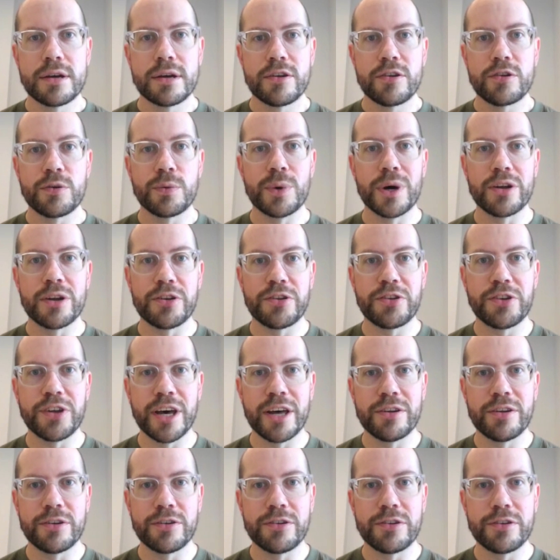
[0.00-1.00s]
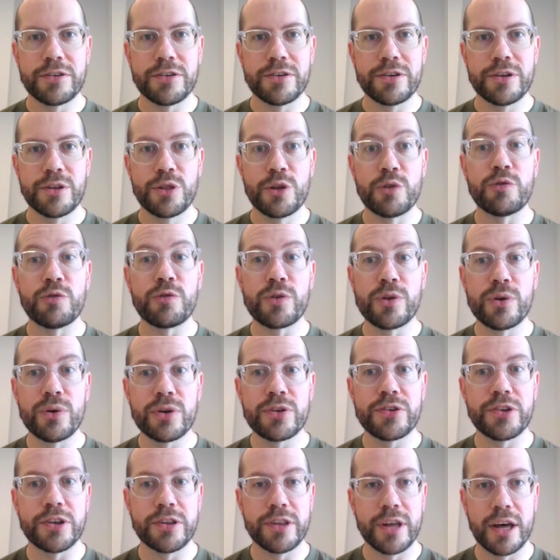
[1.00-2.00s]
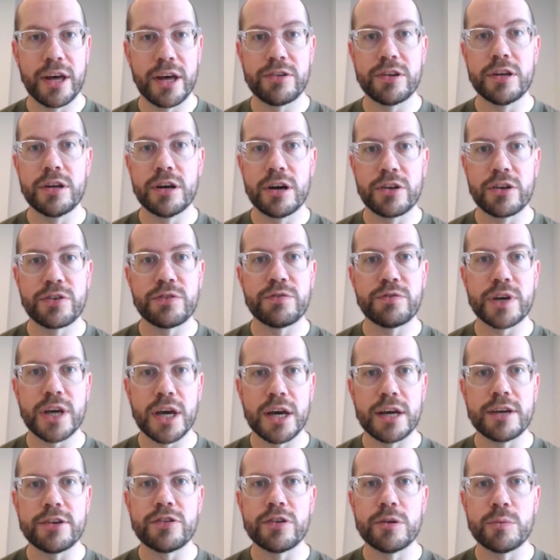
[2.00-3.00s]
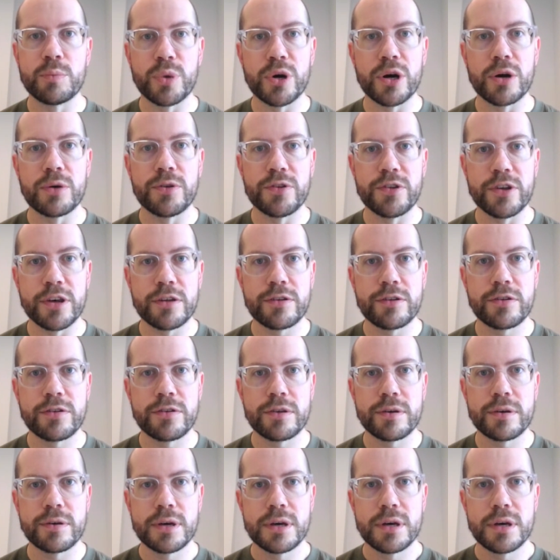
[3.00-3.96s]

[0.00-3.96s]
to understand the flaws in that denazification process.